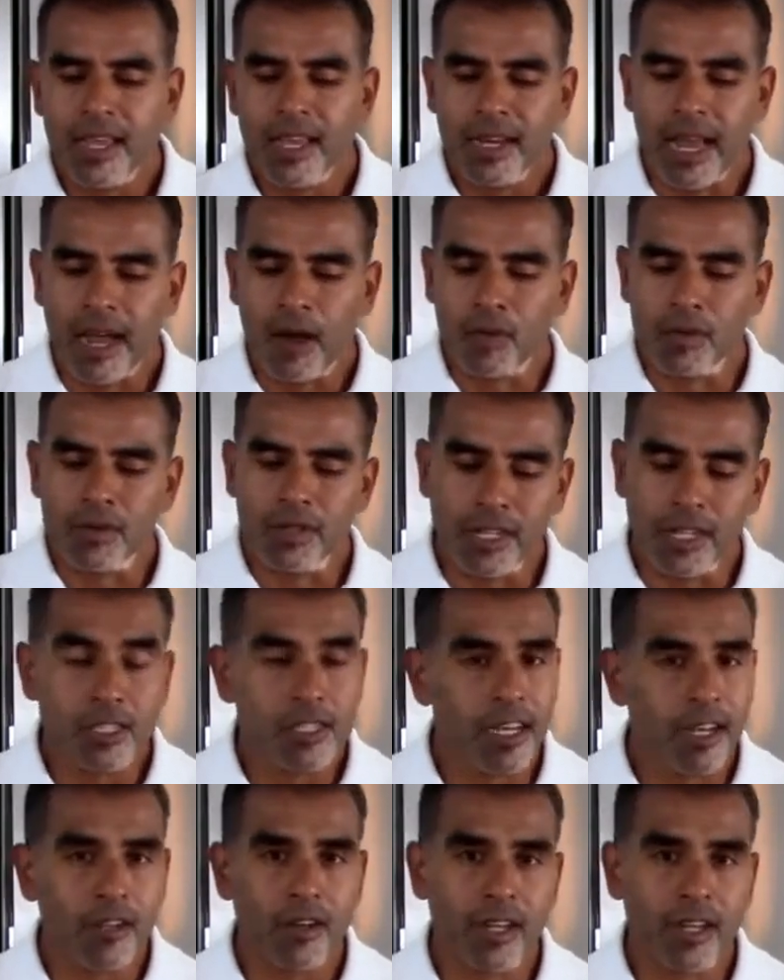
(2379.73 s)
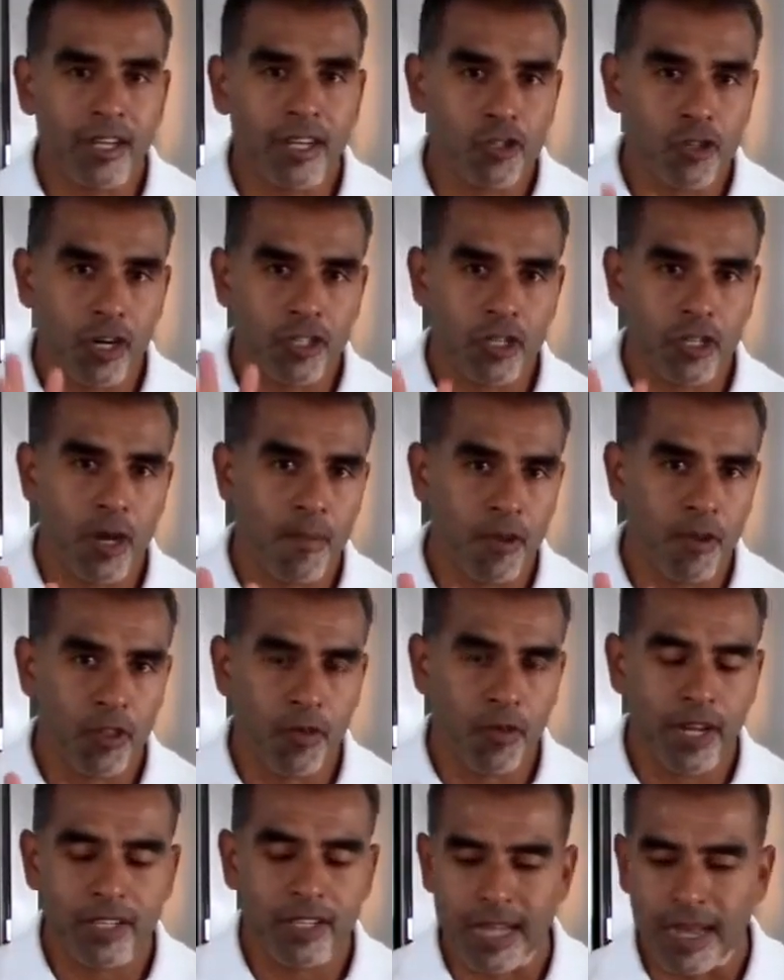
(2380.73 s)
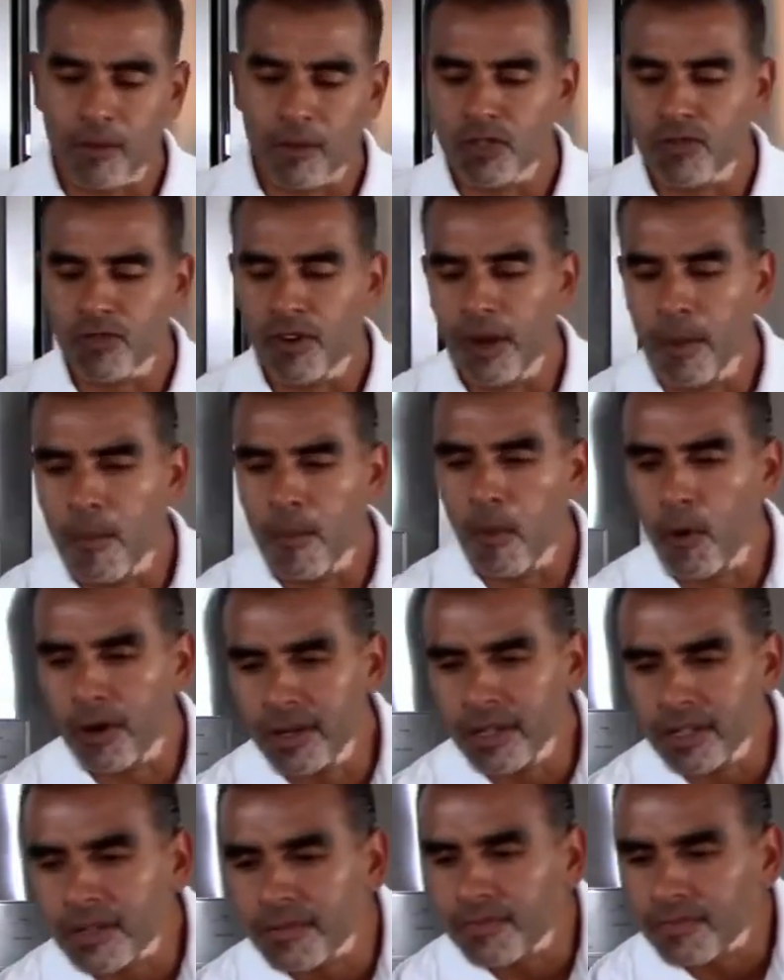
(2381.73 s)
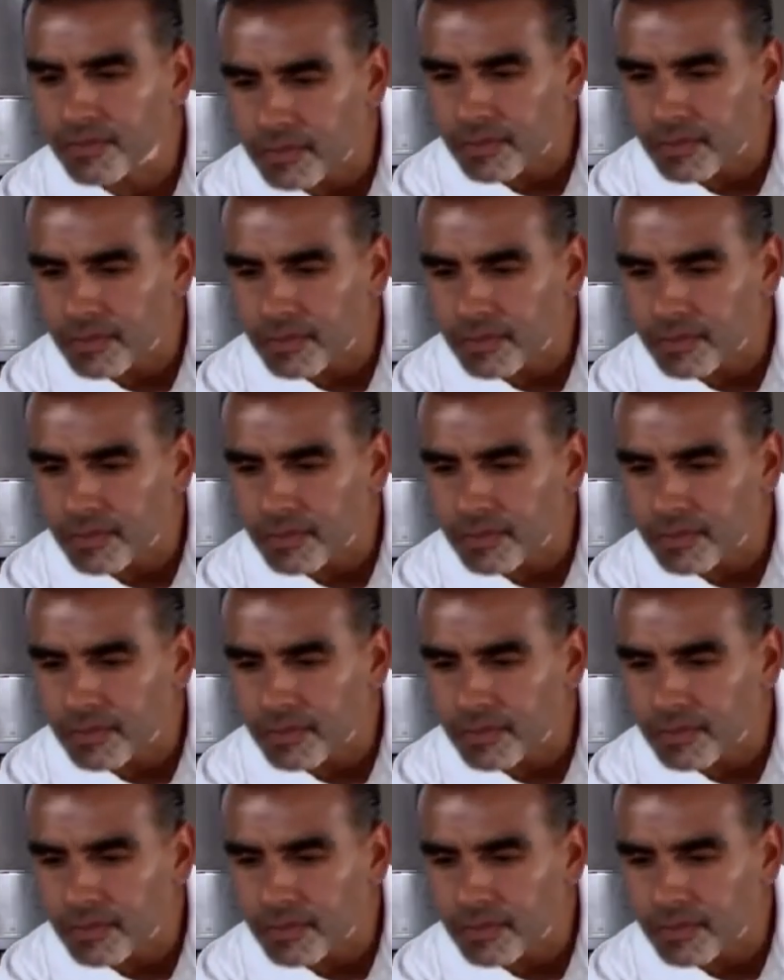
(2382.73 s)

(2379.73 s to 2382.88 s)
Now, let's take a look at instruction number 3 because that one's very important.